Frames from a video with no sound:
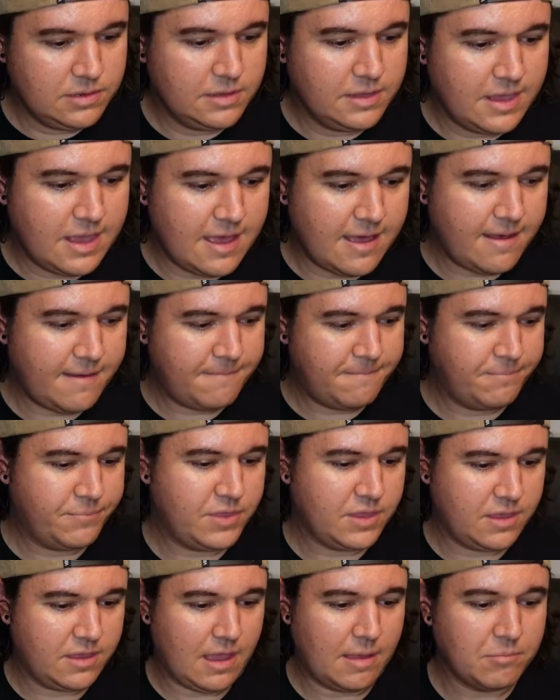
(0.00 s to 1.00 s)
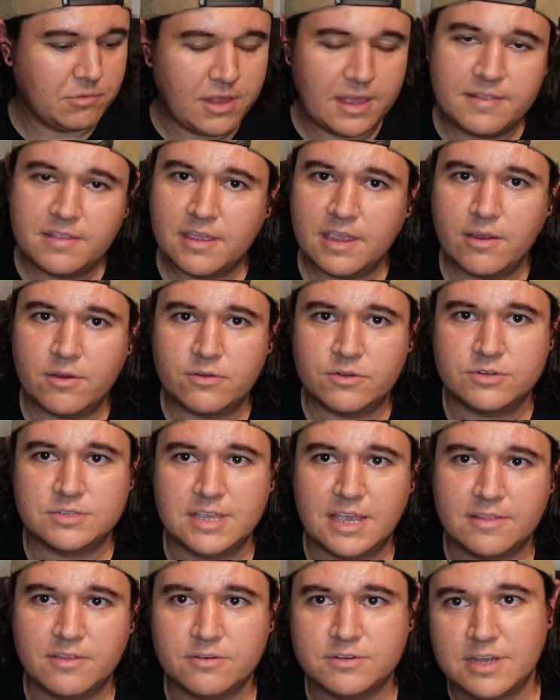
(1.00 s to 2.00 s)
yeah, I'm glad the characters
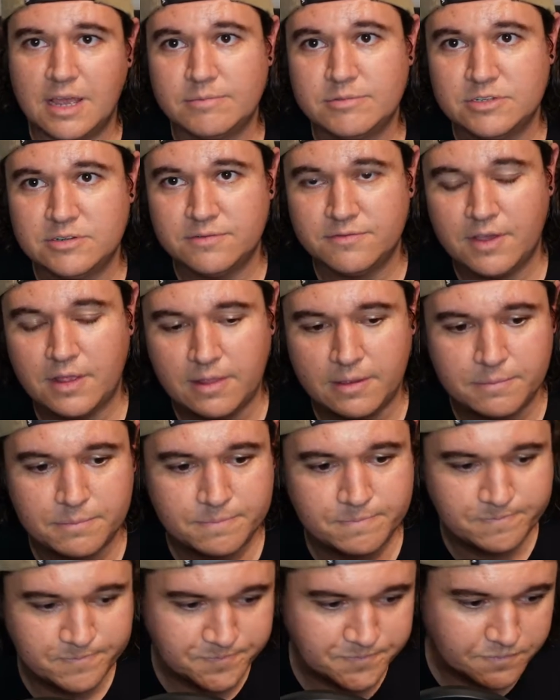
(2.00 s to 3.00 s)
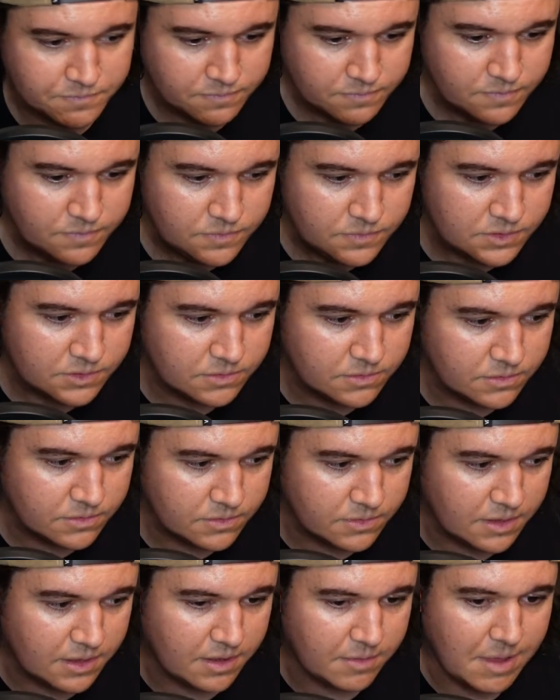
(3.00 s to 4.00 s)
had their time to develop.
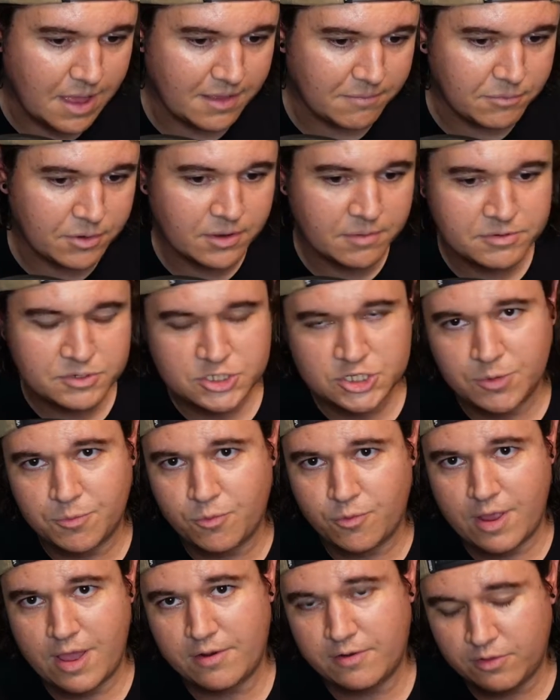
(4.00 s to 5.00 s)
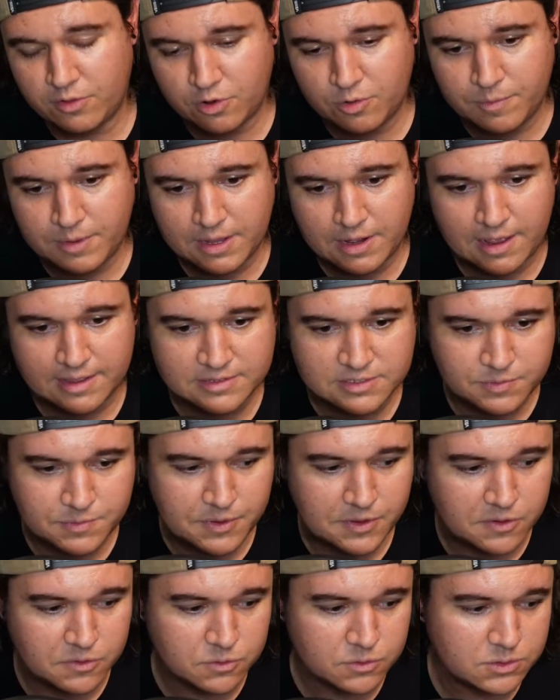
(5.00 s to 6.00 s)
I'm going to jump around a little bit, I
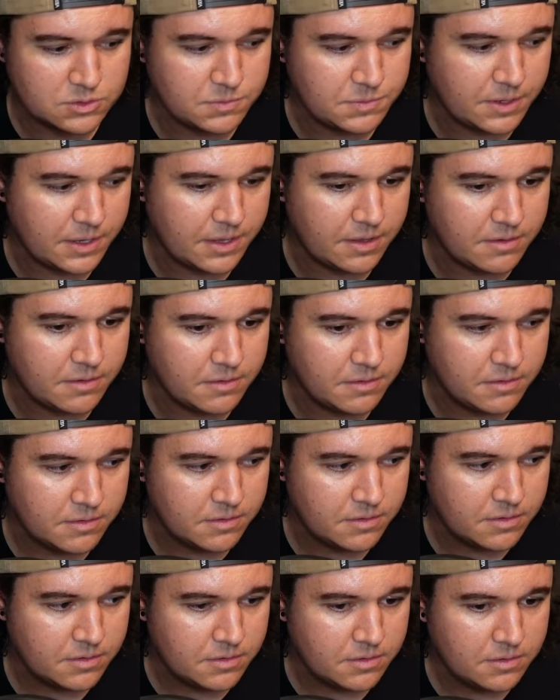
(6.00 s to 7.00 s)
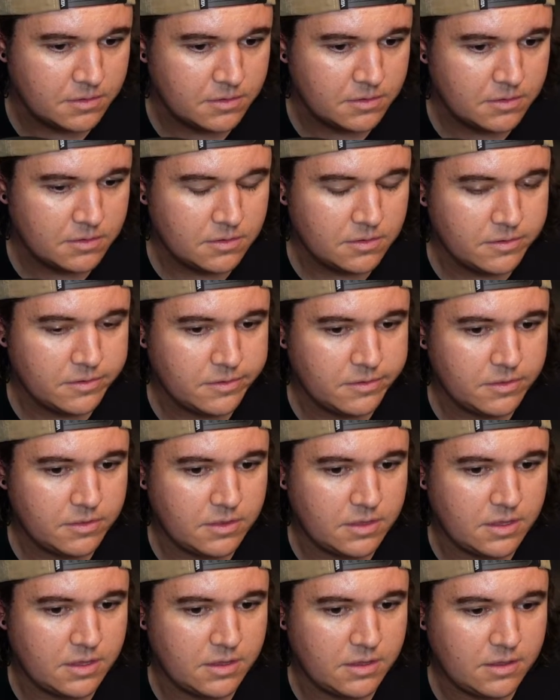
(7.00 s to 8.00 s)
suppose, but
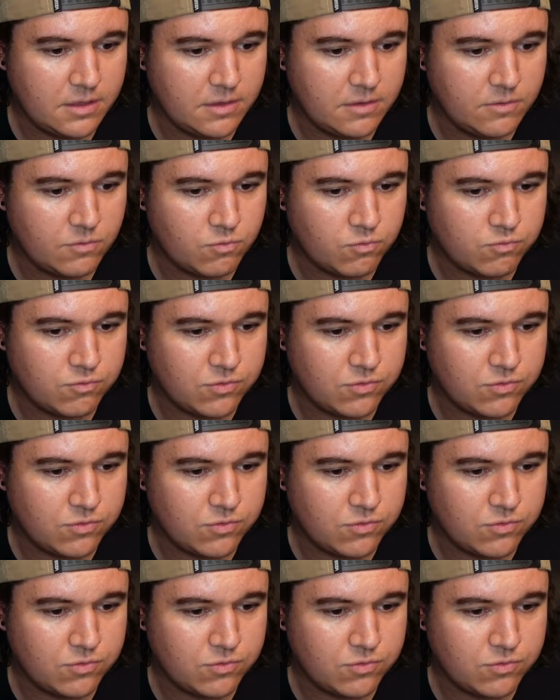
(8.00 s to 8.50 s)
the